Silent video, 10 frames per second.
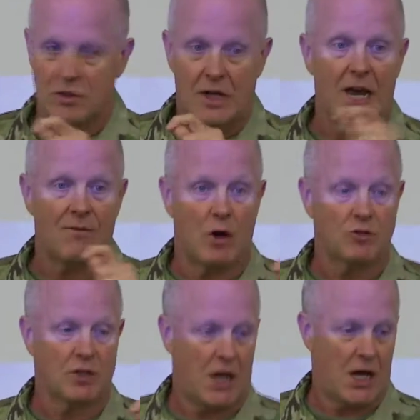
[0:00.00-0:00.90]
I have no
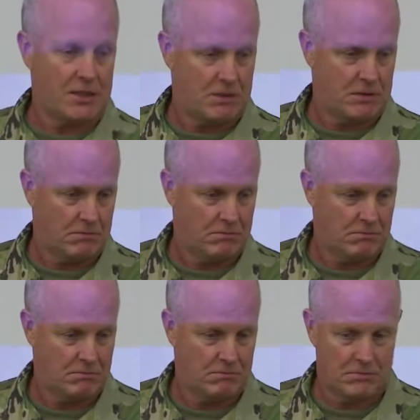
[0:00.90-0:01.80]
slides.
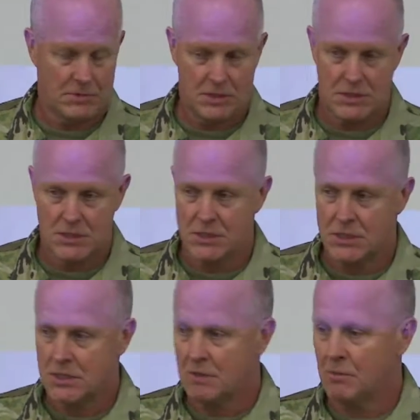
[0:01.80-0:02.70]

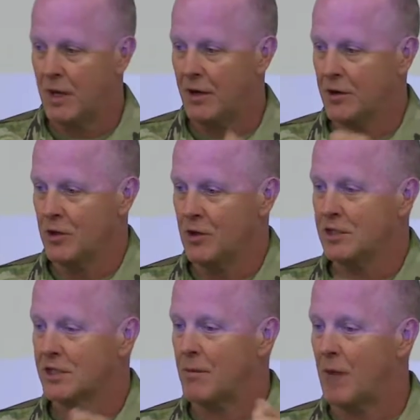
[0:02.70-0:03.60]
Better news
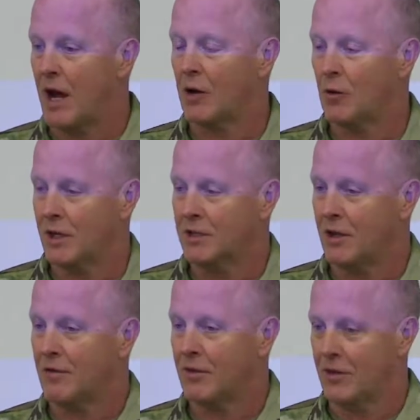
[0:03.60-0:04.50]
is I'm not going to talk
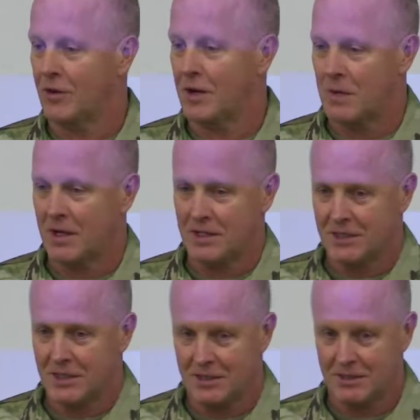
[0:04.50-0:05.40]
for 30 minutes
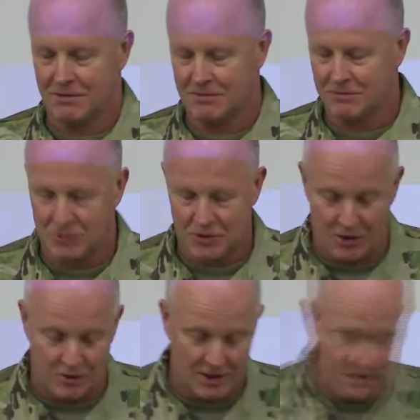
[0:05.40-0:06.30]
as is
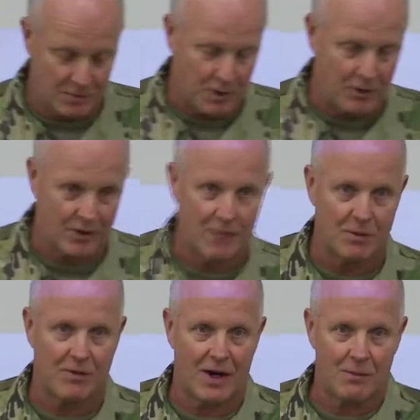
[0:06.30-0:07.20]
shown in the program. In
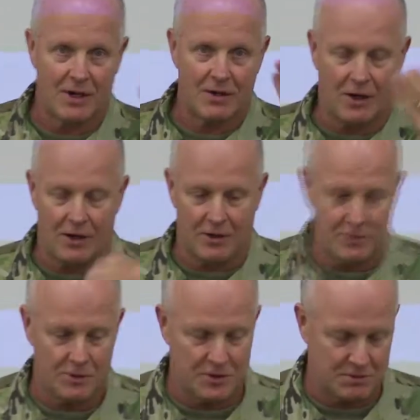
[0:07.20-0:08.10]
fact, my daughter, who
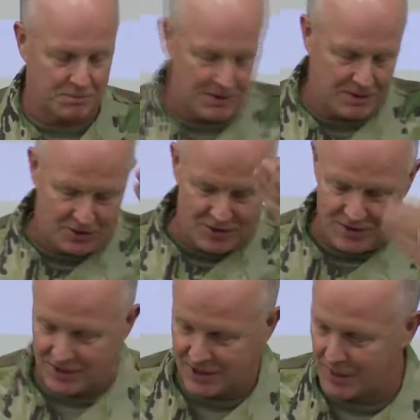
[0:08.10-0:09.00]
has been
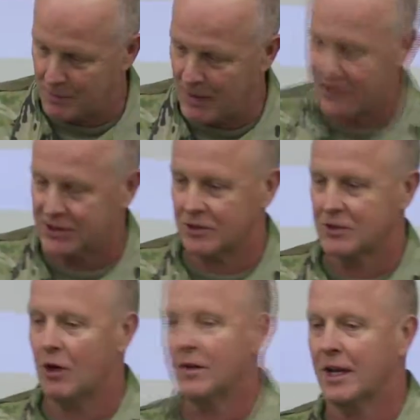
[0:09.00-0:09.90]
assisting in the back, she goes,
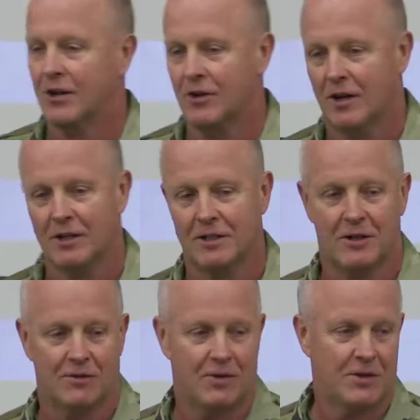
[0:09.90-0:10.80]
"Oh, Dad, you're not going to talk
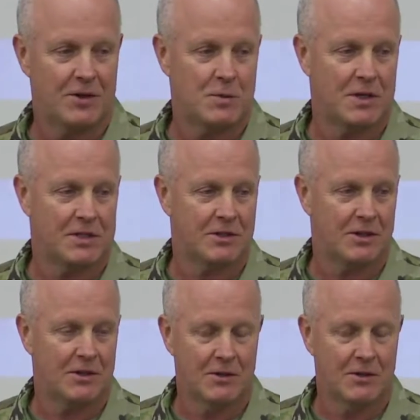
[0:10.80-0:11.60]
for 30 minutes, are you?"